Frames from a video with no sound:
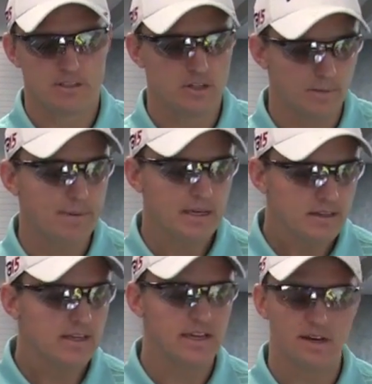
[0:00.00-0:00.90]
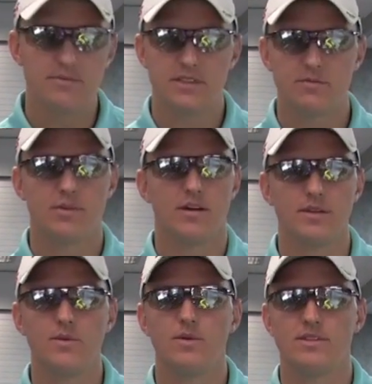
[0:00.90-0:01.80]
gripping. He comes in
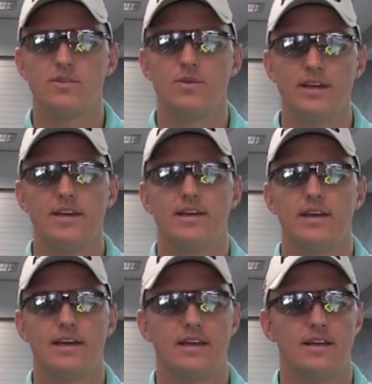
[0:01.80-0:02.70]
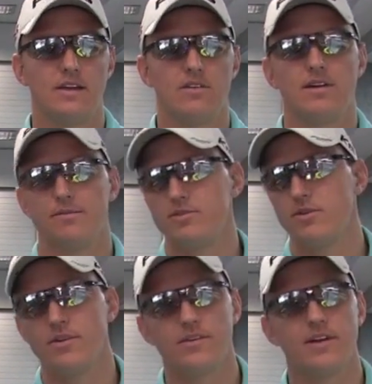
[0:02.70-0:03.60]
probably once a week and he'll grip
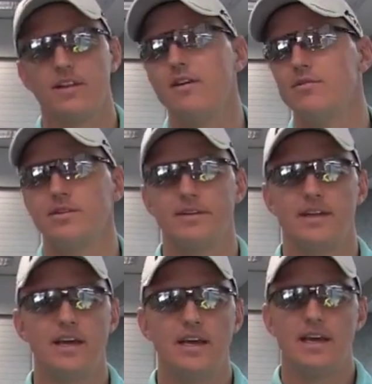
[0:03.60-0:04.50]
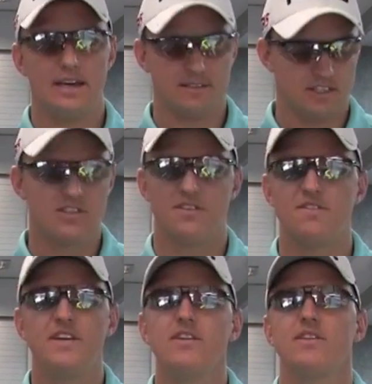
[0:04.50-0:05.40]
2 or 3 clubs. I mean, it's just a
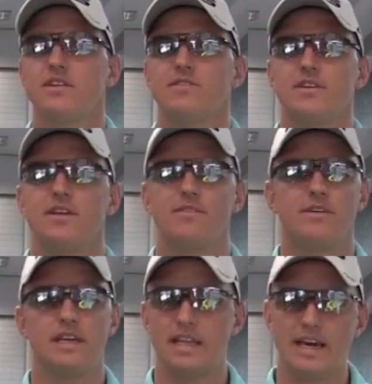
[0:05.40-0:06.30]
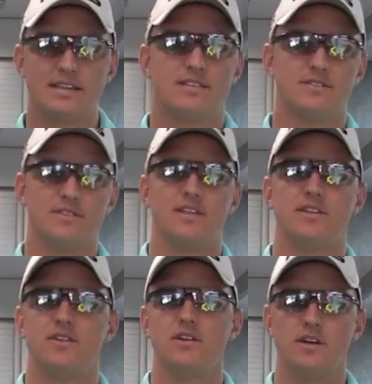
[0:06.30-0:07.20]
feel thing for him. He likes to
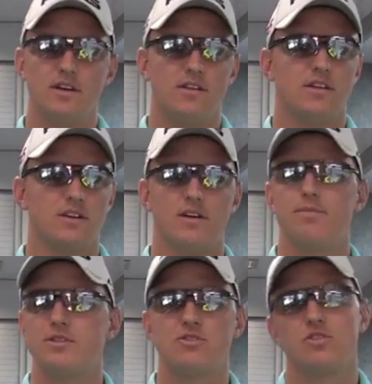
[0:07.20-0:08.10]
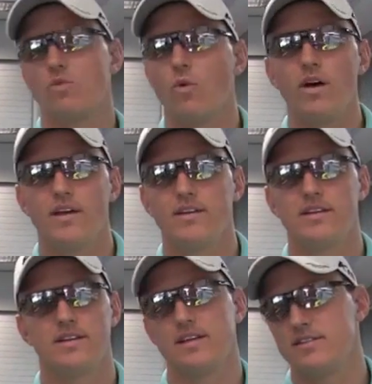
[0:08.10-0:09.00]
feel the grip a certain way,
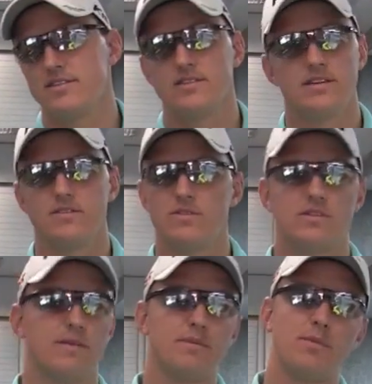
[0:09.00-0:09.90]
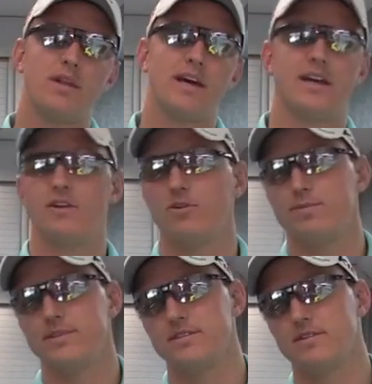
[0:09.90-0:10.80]
and that's, some people like it
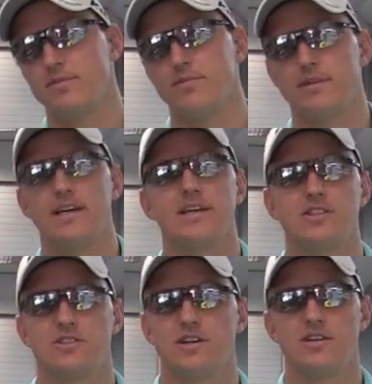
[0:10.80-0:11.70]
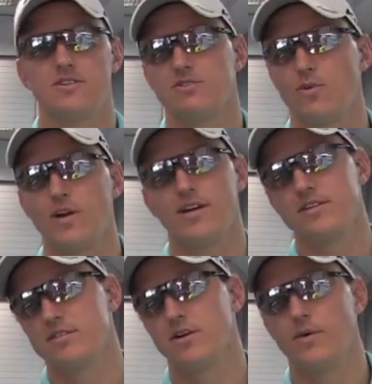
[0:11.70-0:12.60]
open, some people like it shut or square.
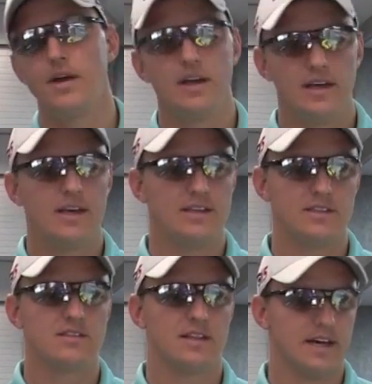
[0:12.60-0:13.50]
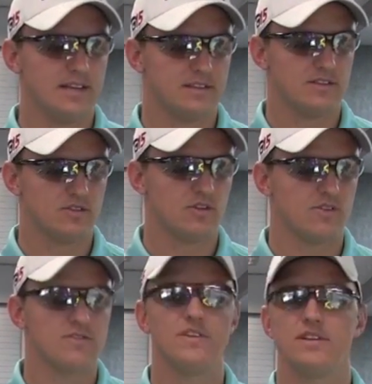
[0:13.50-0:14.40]
So he just likes a
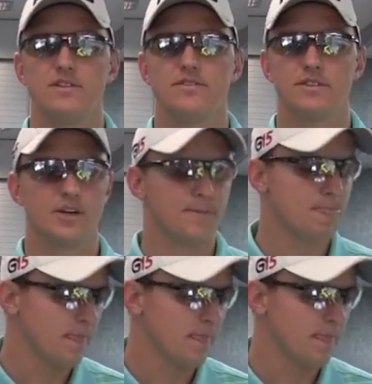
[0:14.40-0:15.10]
certain feel. So